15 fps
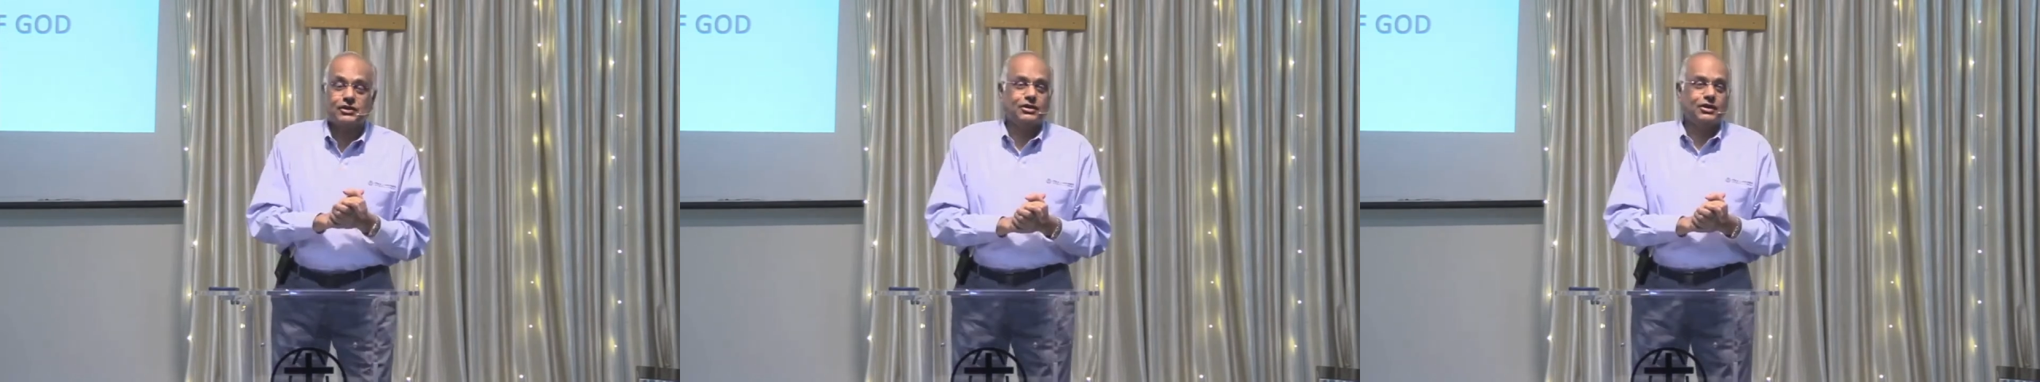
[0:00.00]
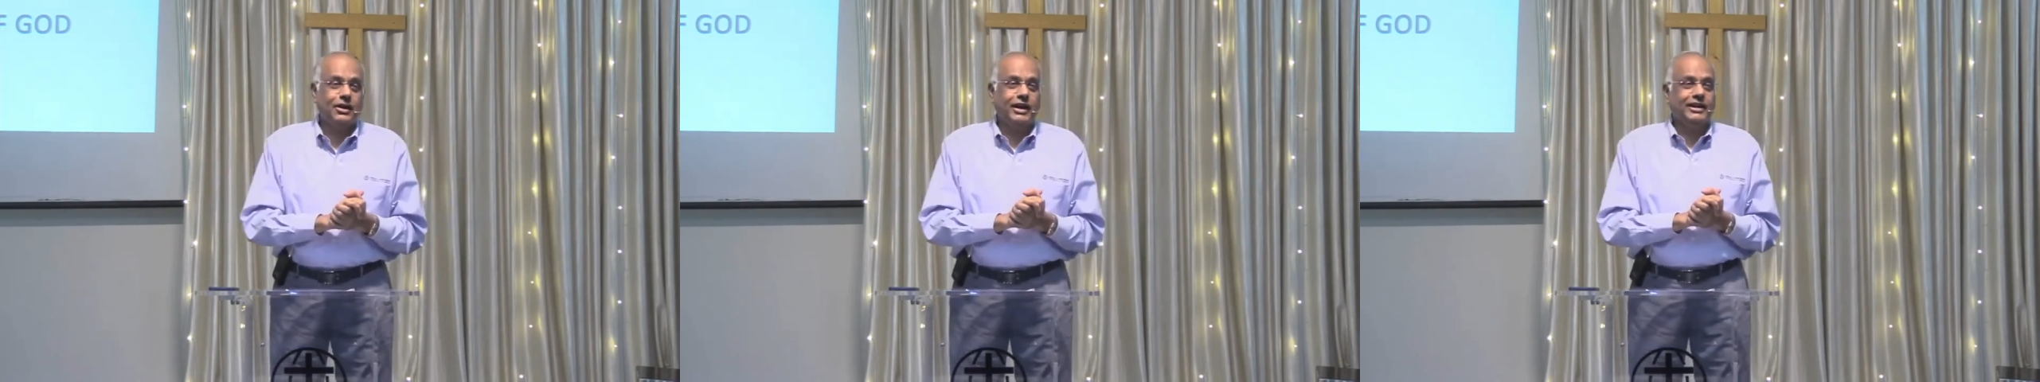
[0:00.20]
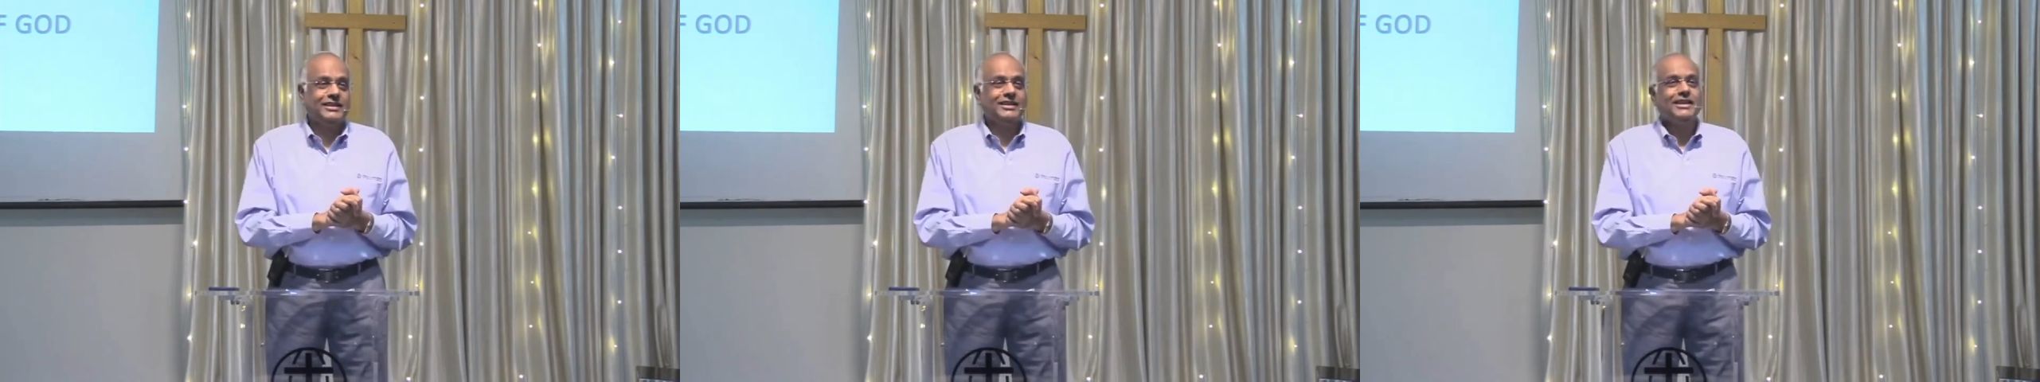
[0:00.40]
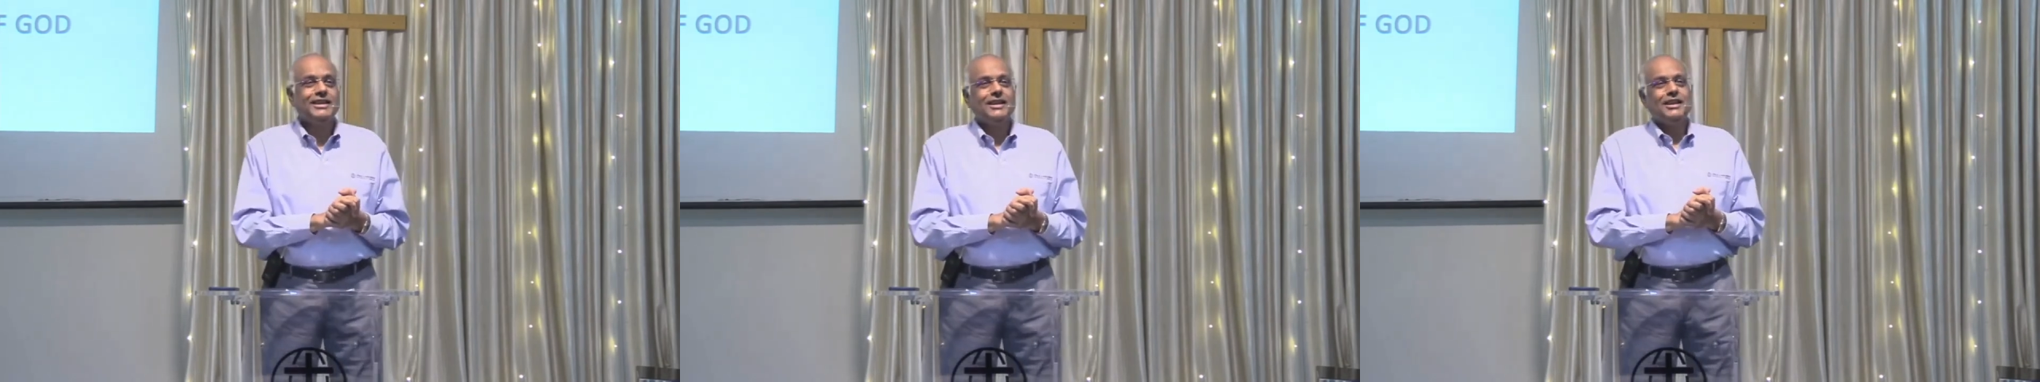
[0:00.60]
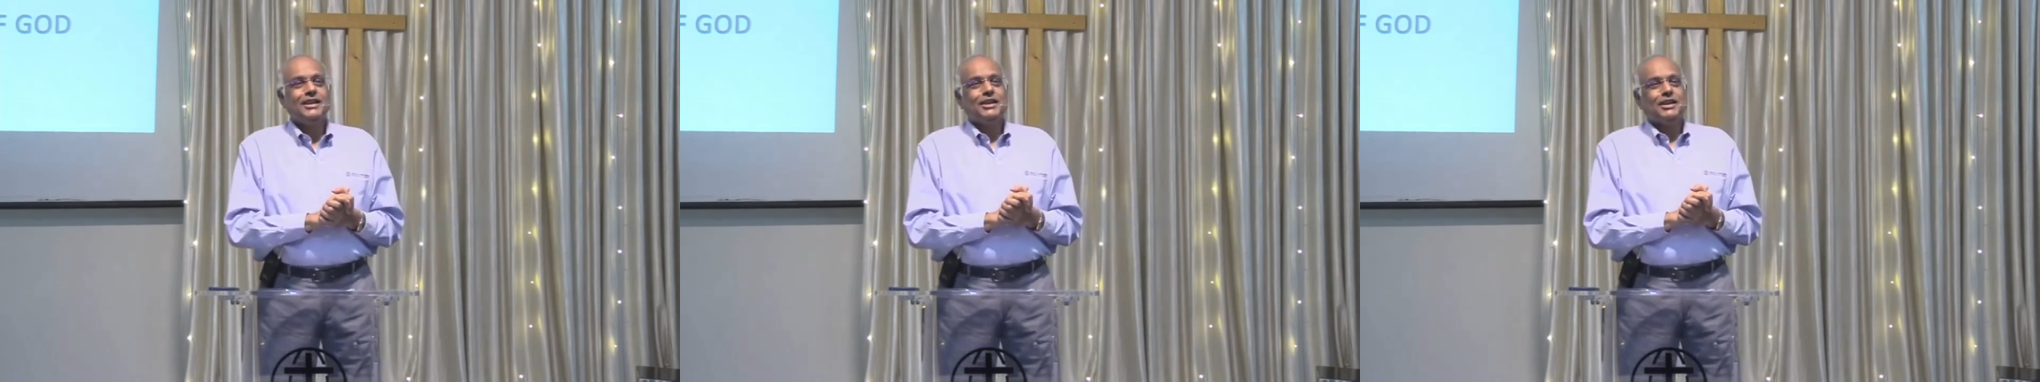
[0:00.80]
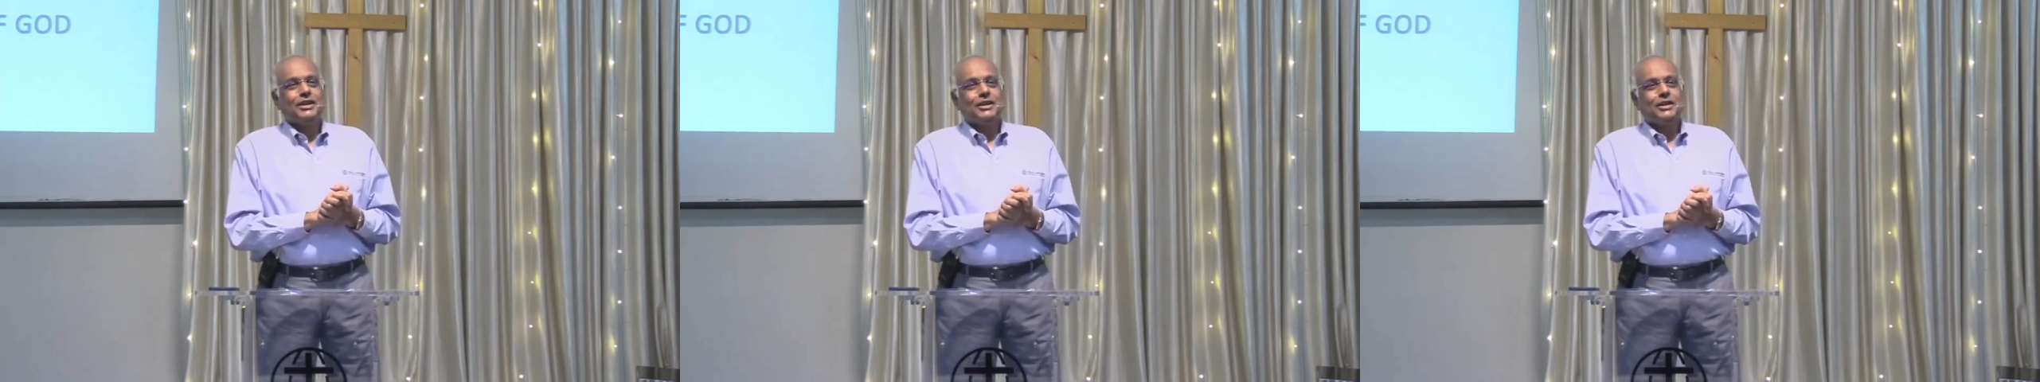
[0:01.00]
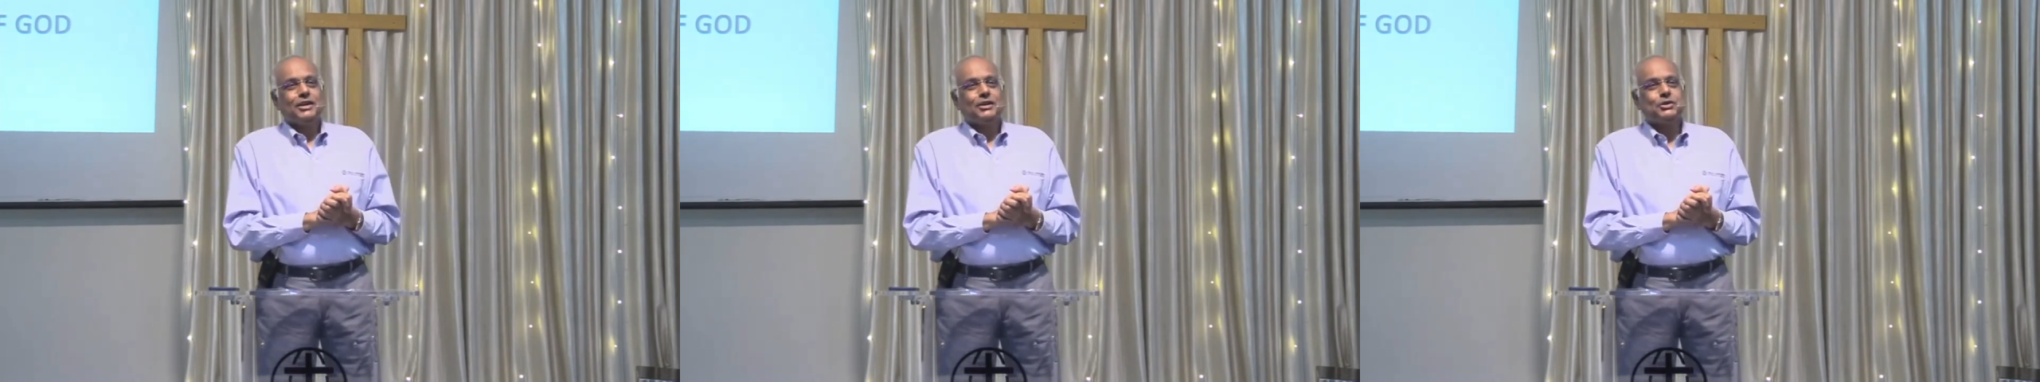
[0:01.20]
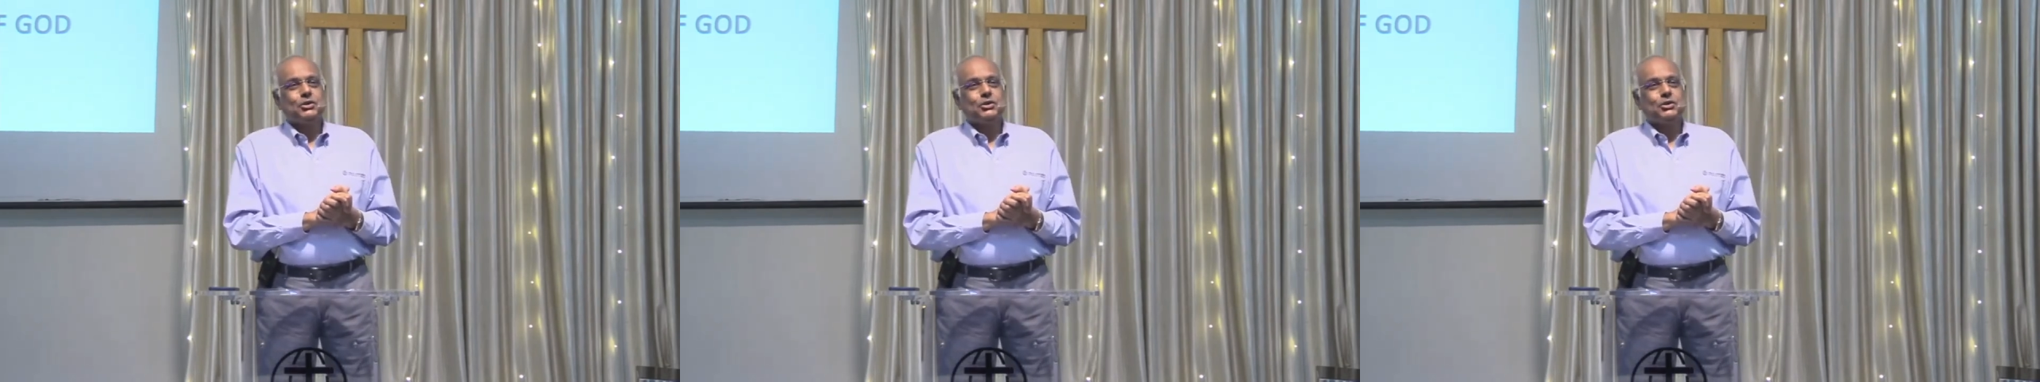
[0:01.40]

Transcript: right? to